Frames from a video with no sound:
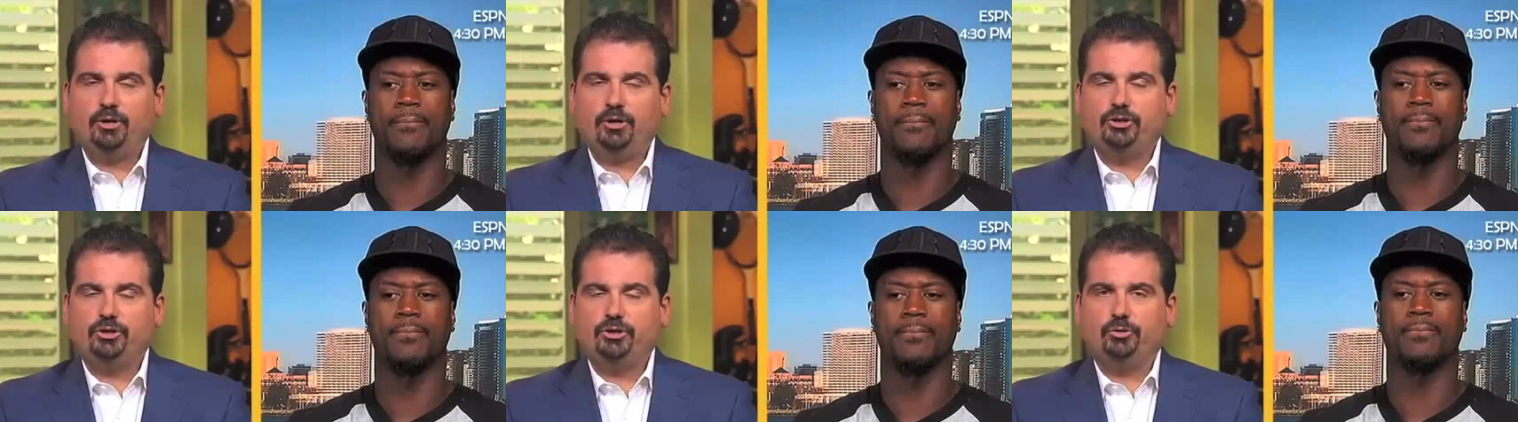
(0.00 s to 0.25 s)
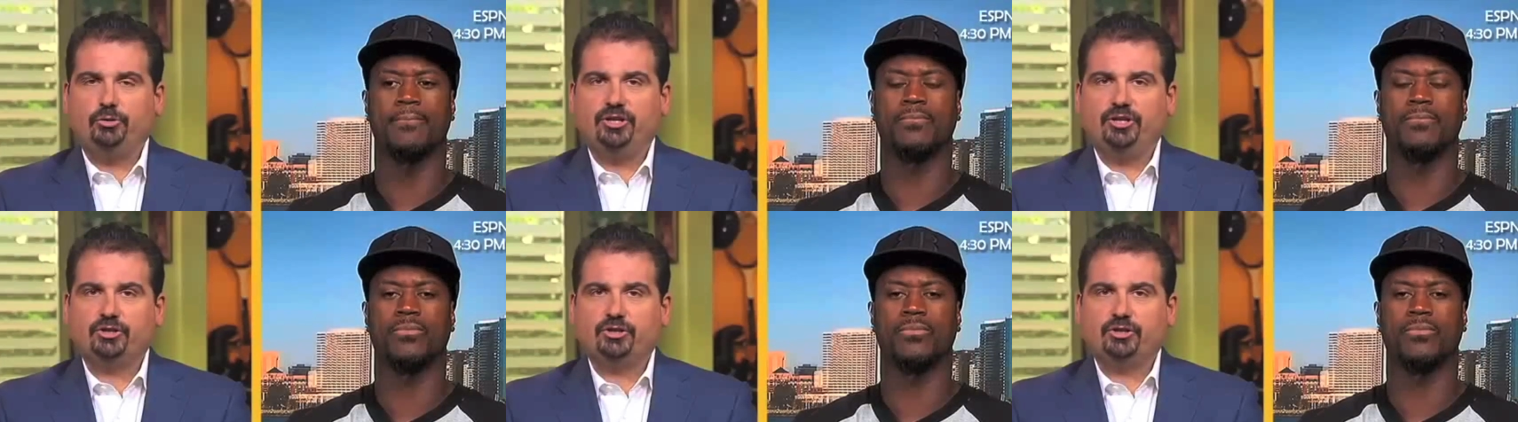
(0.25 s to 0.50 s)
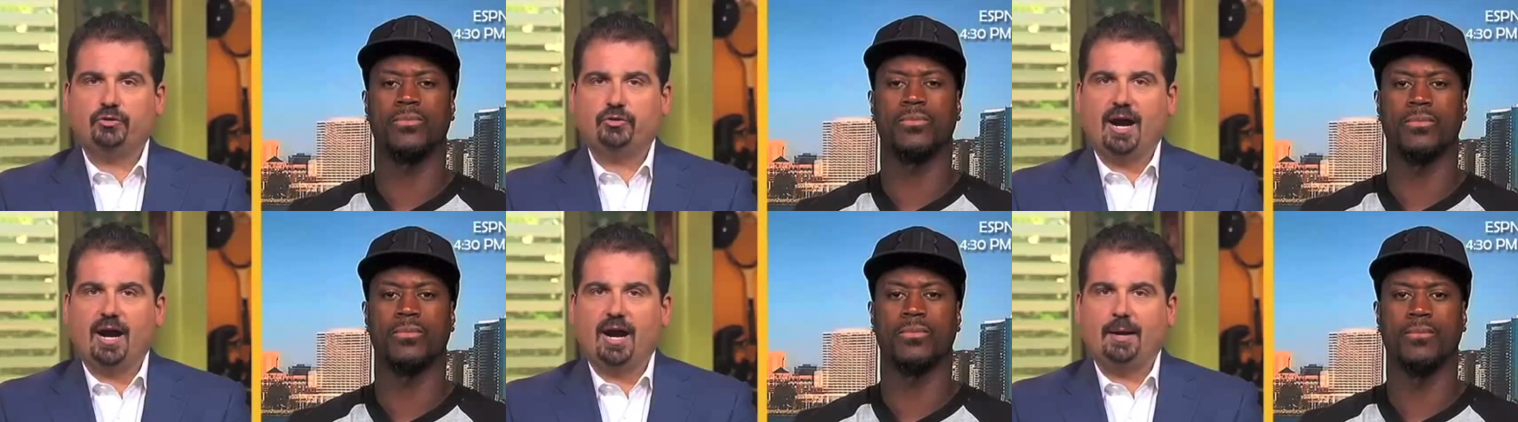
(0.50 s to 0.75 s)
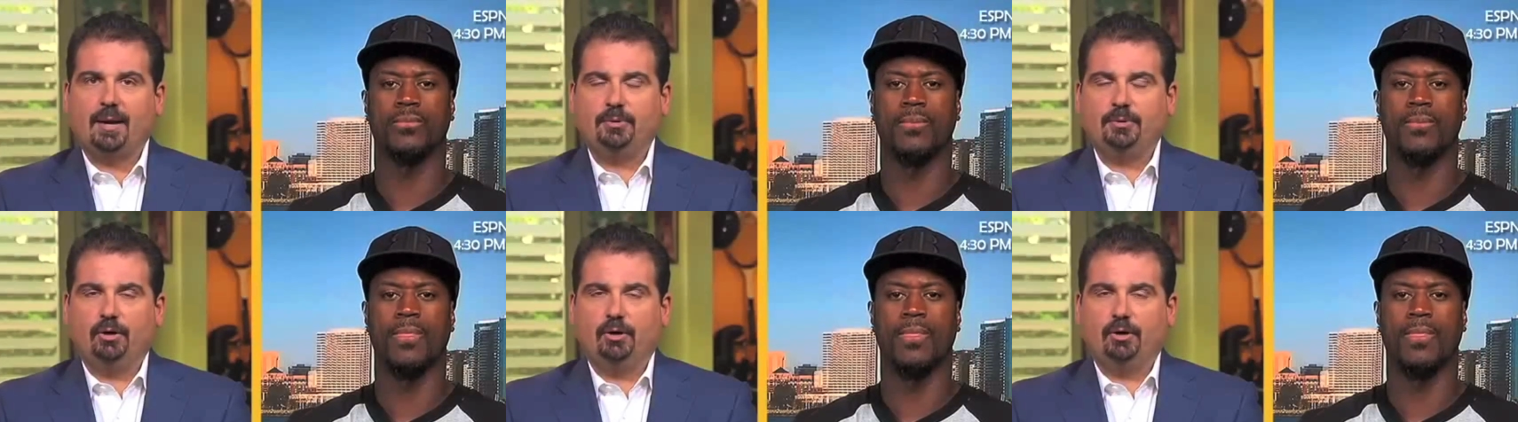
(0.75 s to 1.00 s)
Speaker 1: you describe
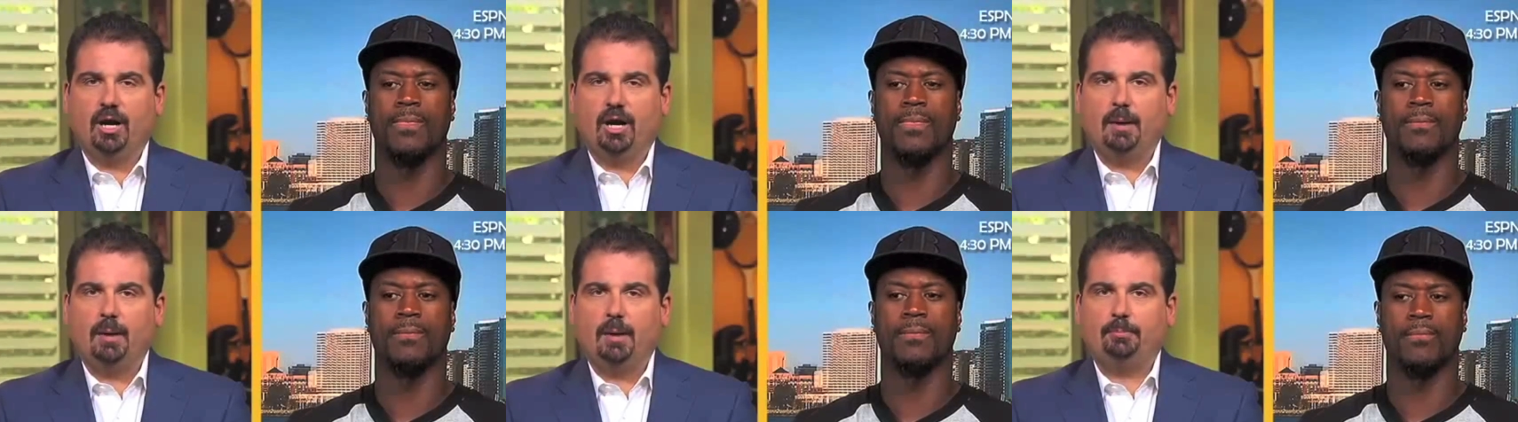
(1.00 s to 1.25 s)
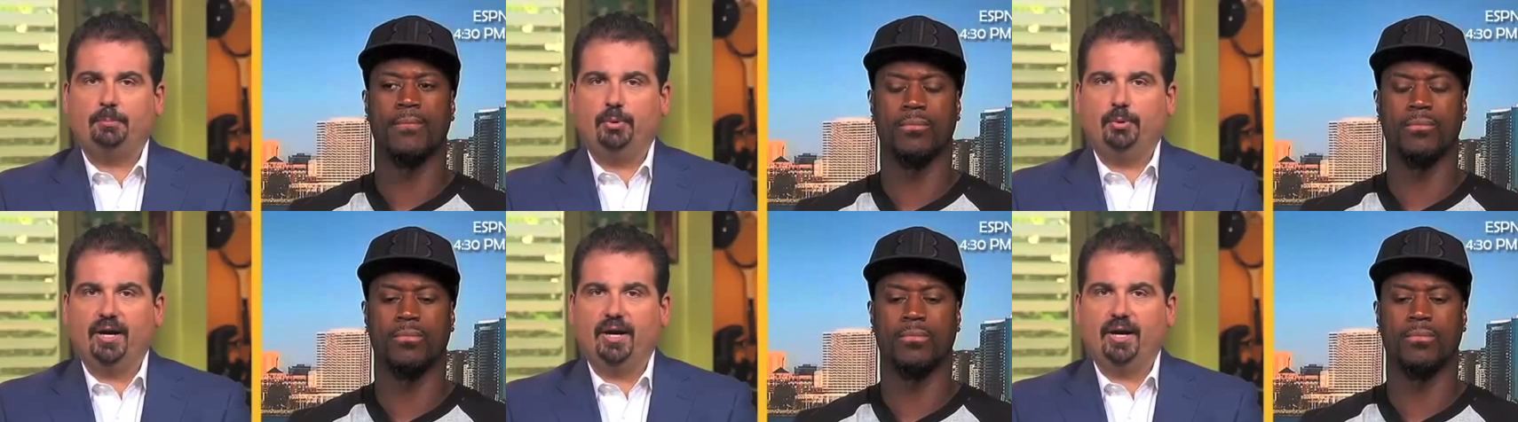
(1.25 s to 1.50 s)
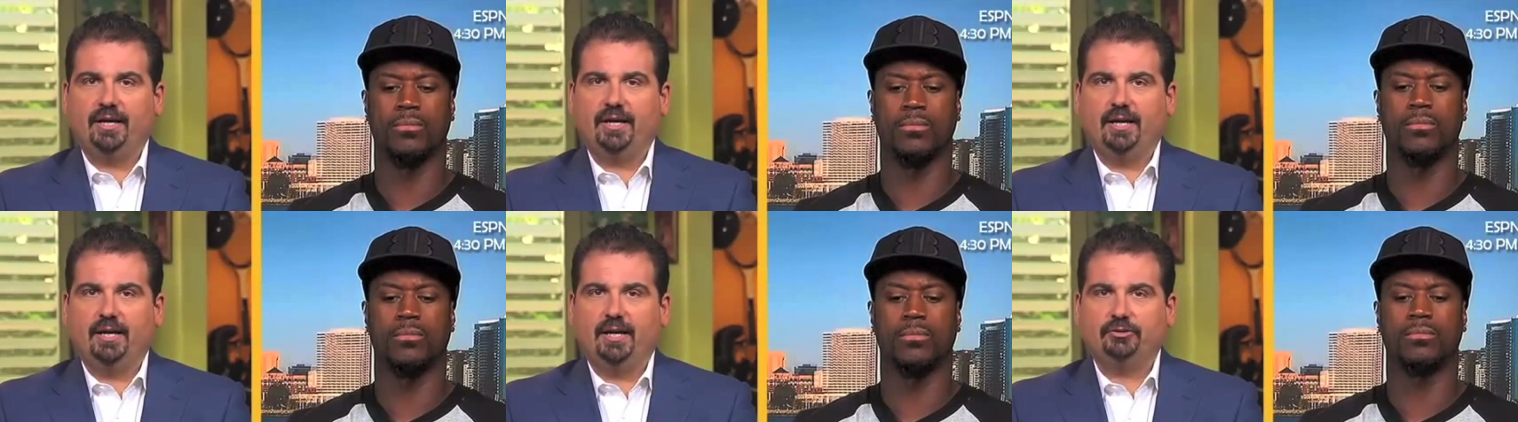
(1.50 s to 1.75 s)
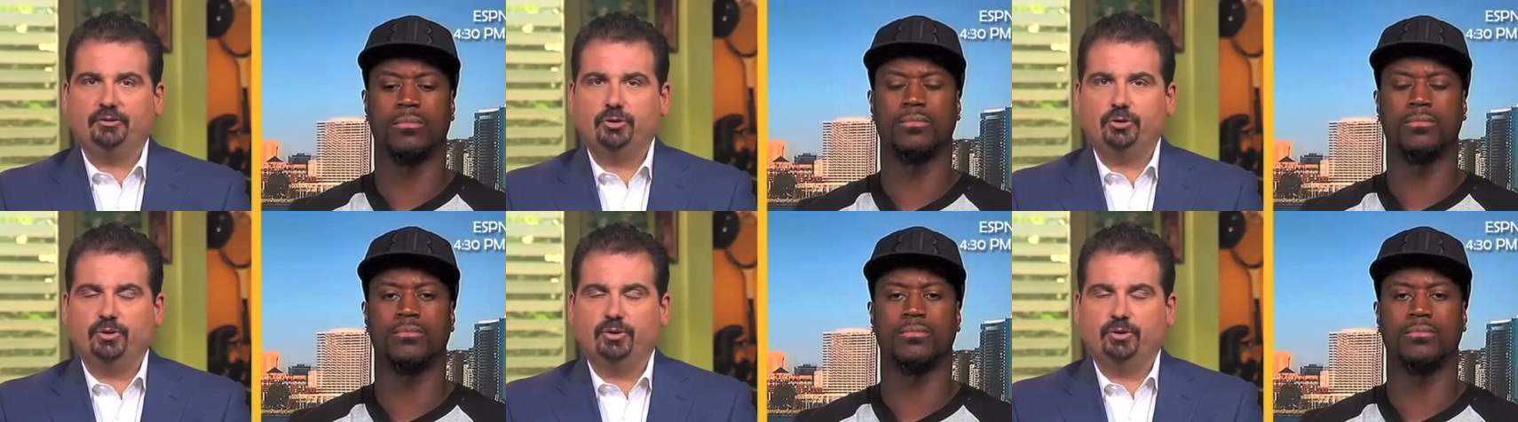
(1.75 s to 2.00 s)
your upbringing
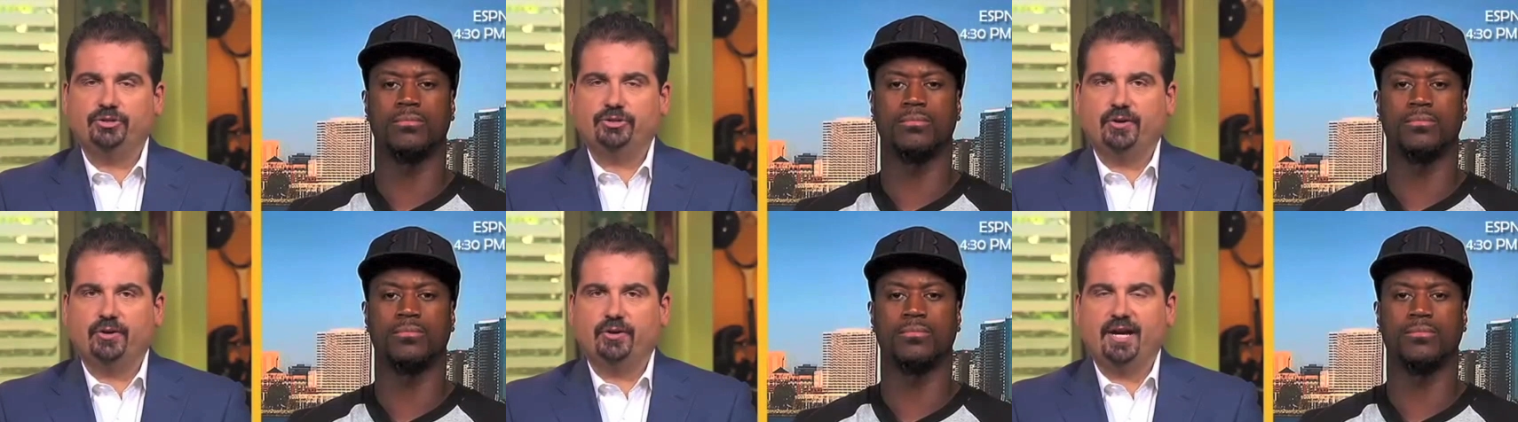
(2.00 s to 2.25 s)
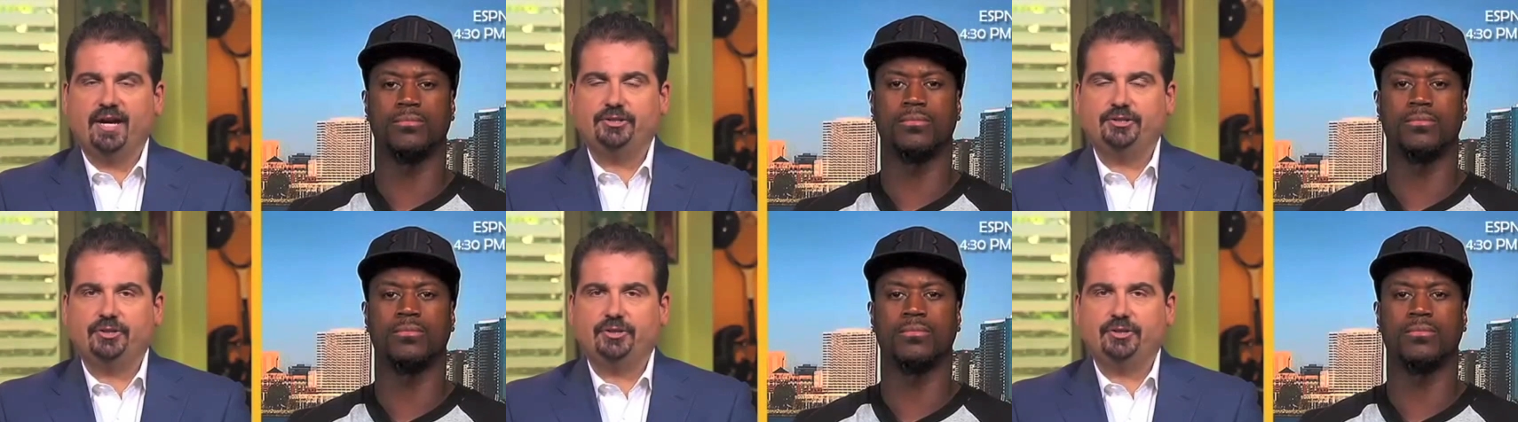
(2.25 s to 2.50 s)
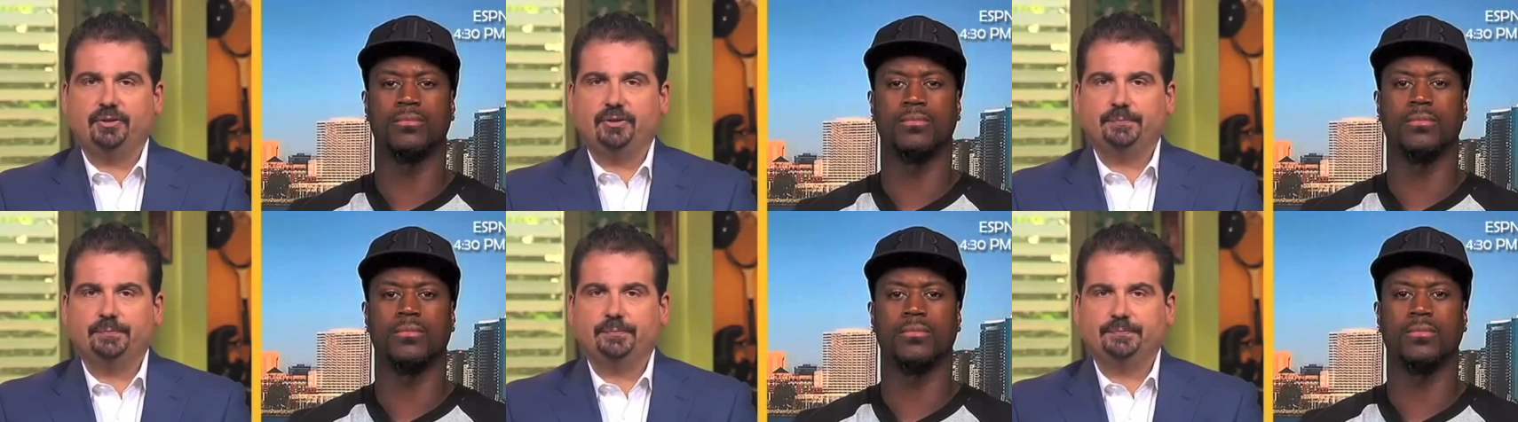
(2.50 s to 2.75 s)
to a stranger?